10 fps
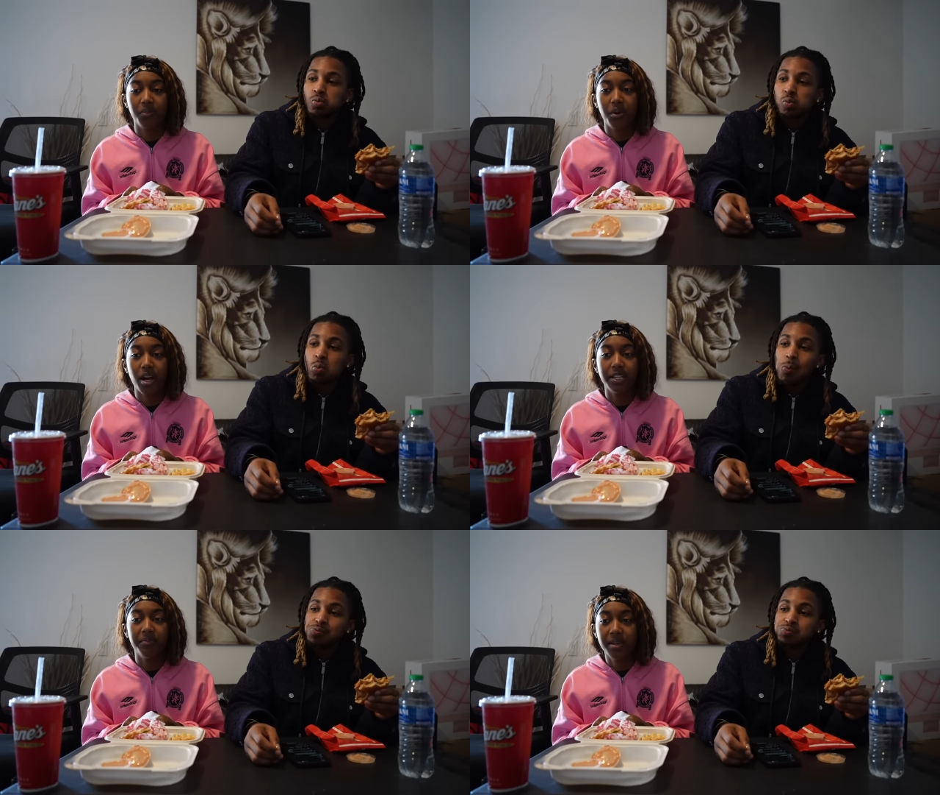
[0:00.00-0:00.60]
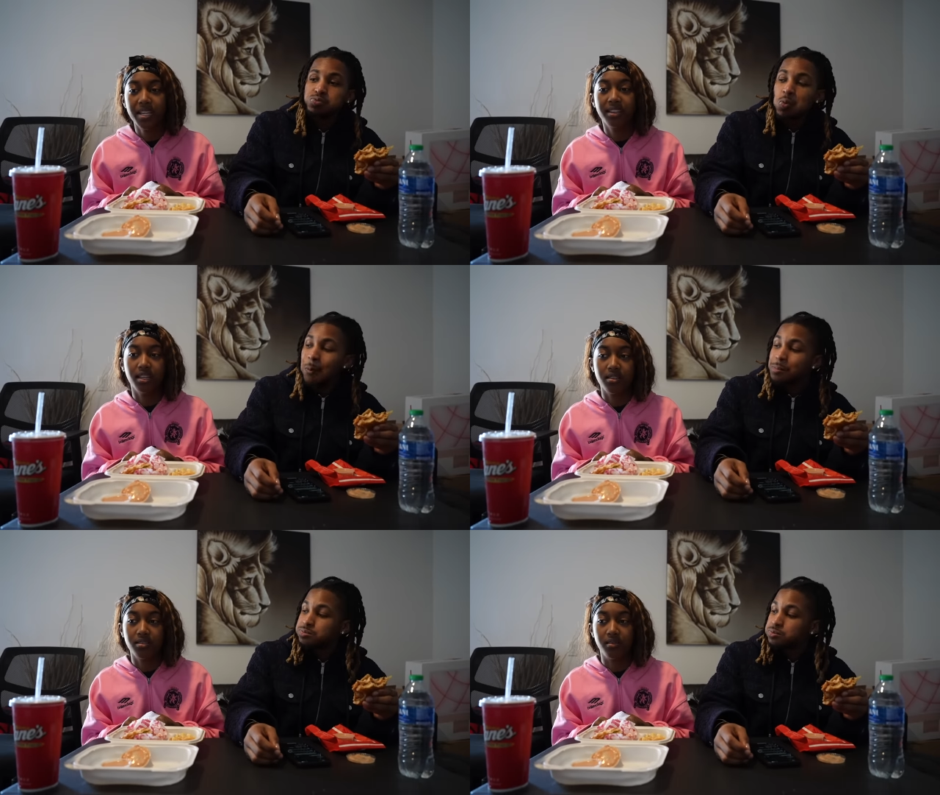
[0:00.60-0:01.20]
Speaker 1: probably Meet
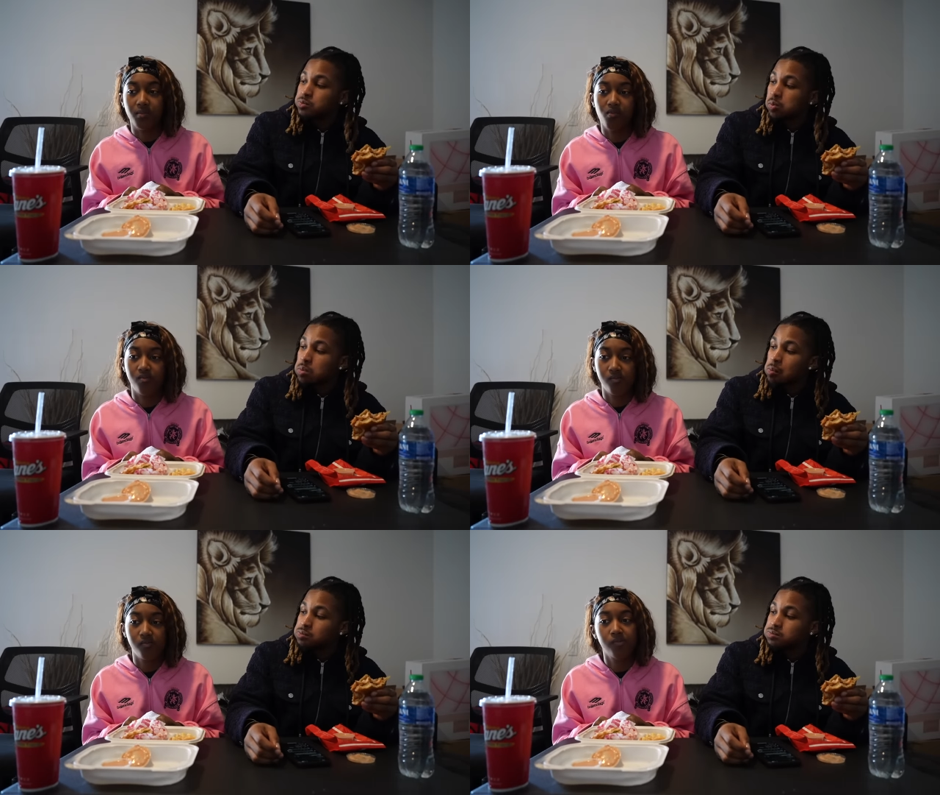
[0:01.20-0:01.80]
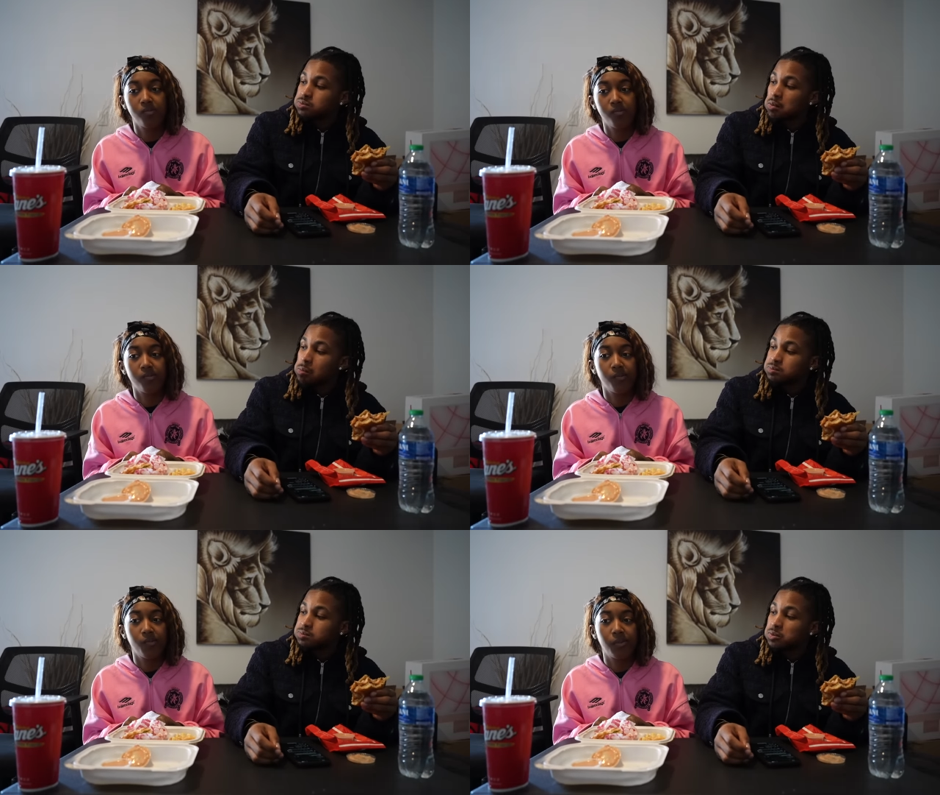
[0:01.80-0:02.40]
This.
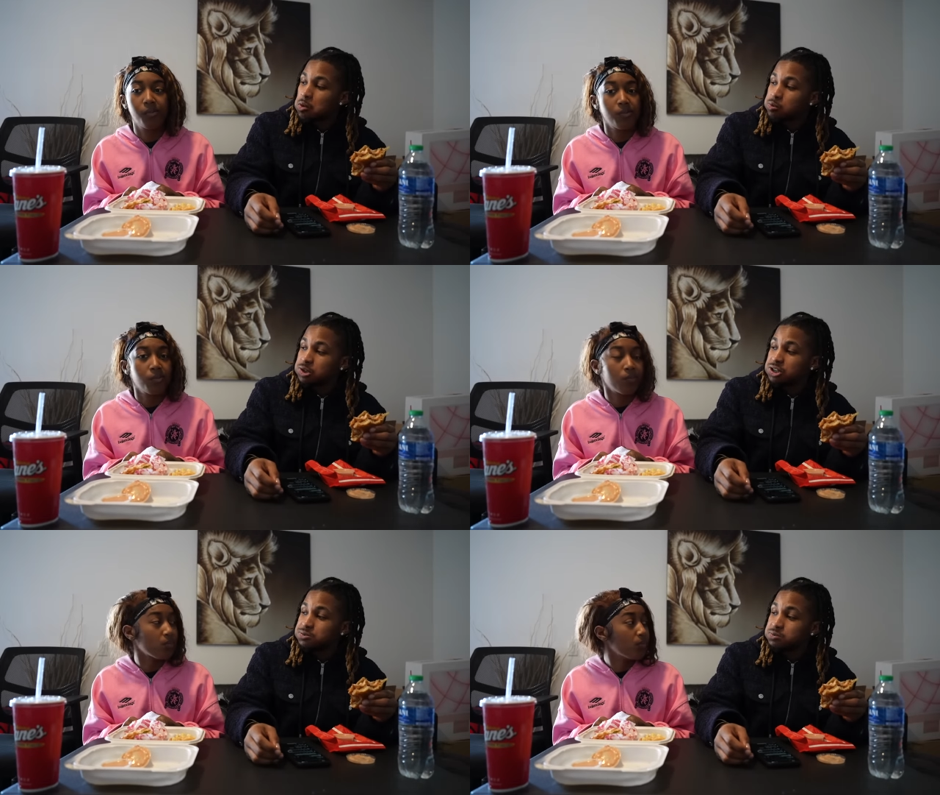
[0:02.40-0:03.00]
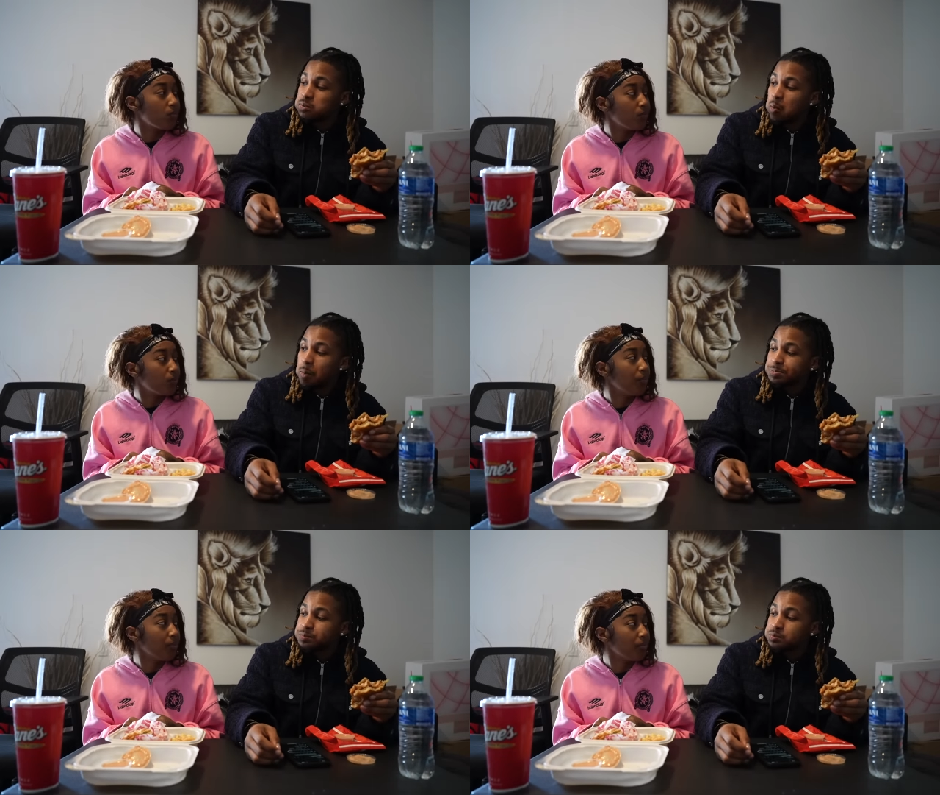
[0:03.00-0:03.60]
Really?
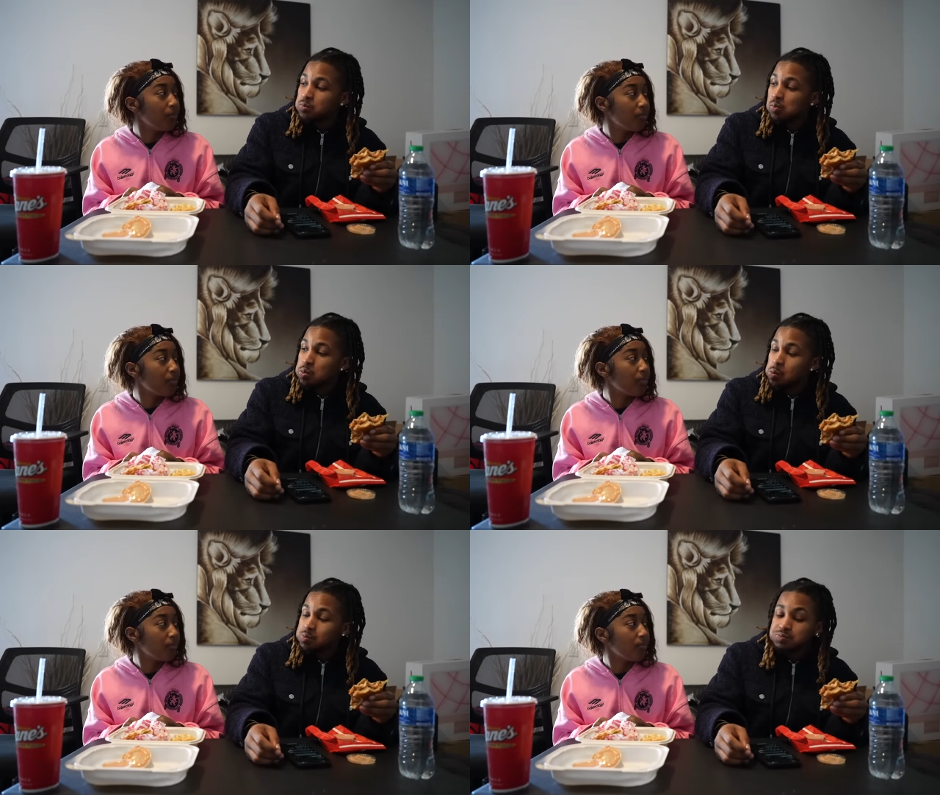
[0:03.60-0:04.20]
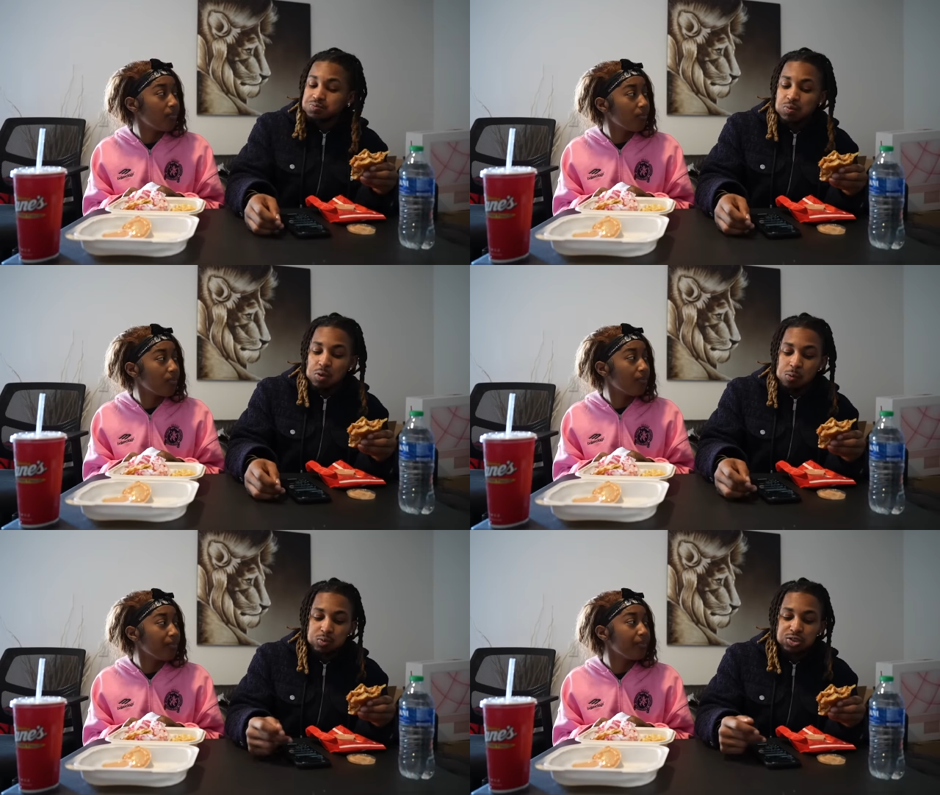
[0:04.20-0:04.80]
Mhm.
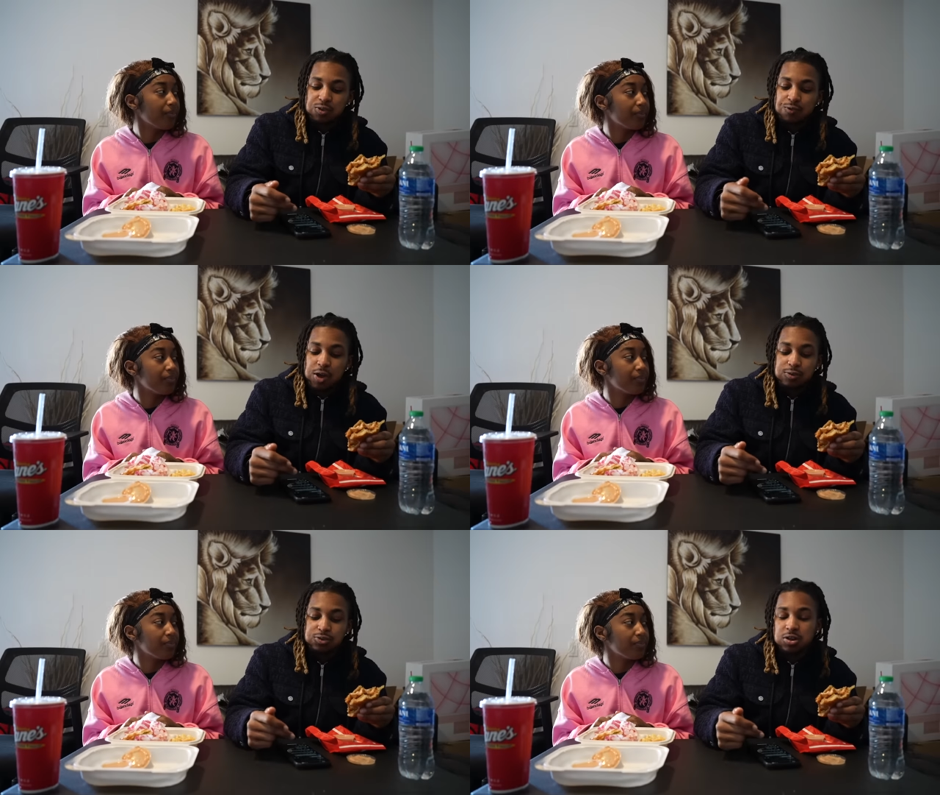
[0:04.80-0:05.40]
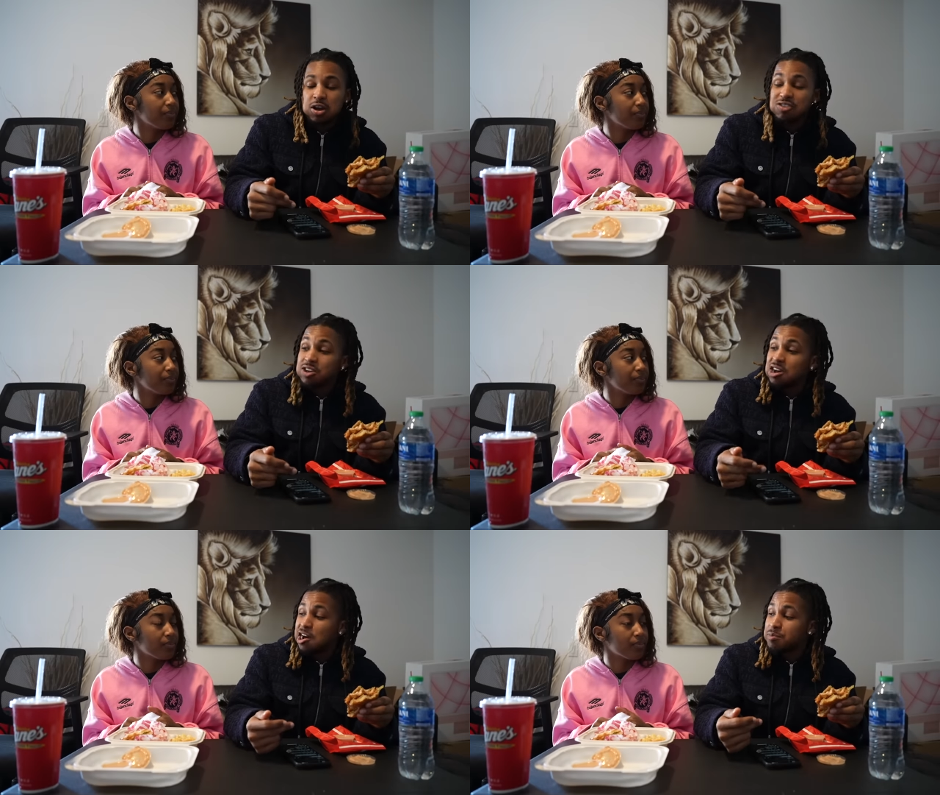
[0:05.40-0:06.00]
Speaker 2: What's your favorite song
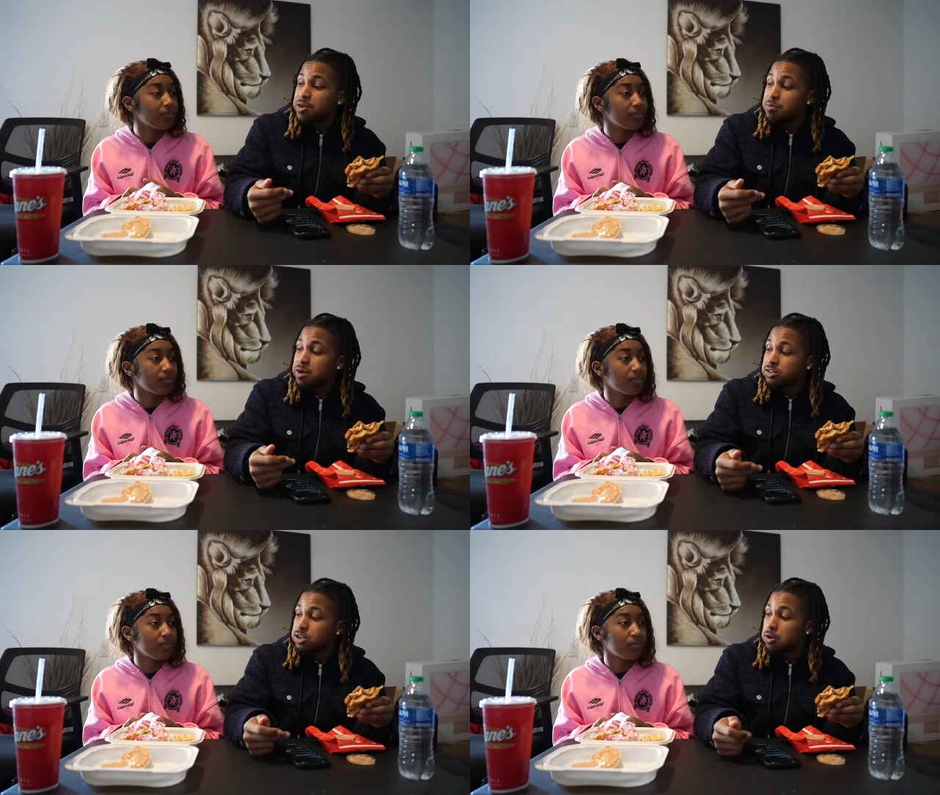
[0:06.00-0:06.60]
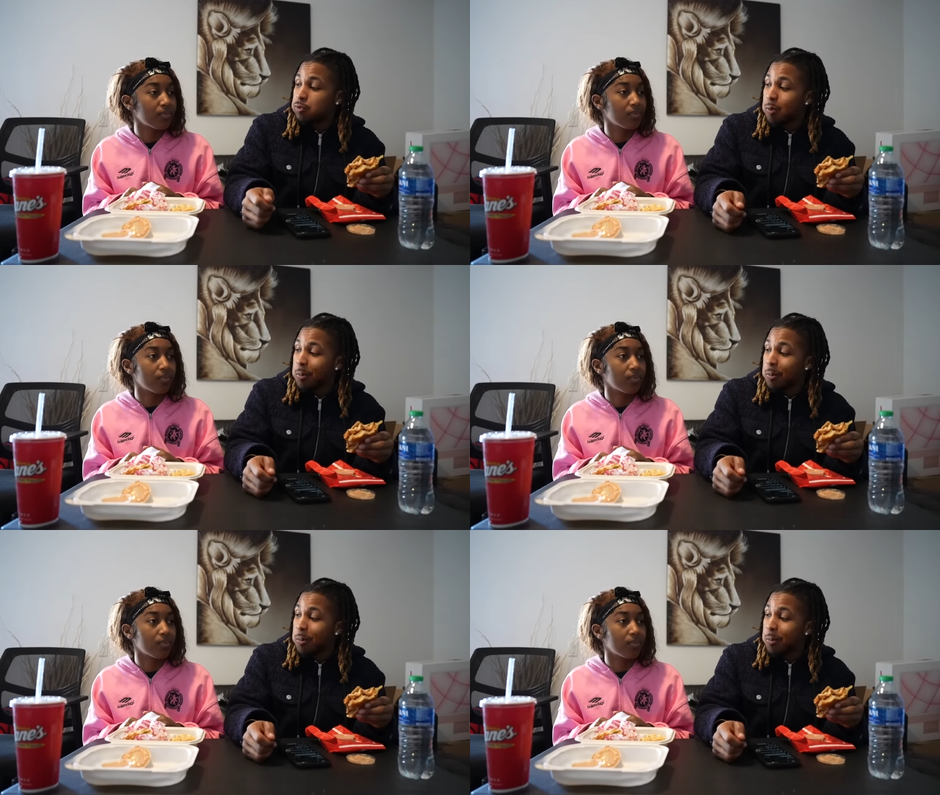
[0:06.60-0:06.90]
that I made myself?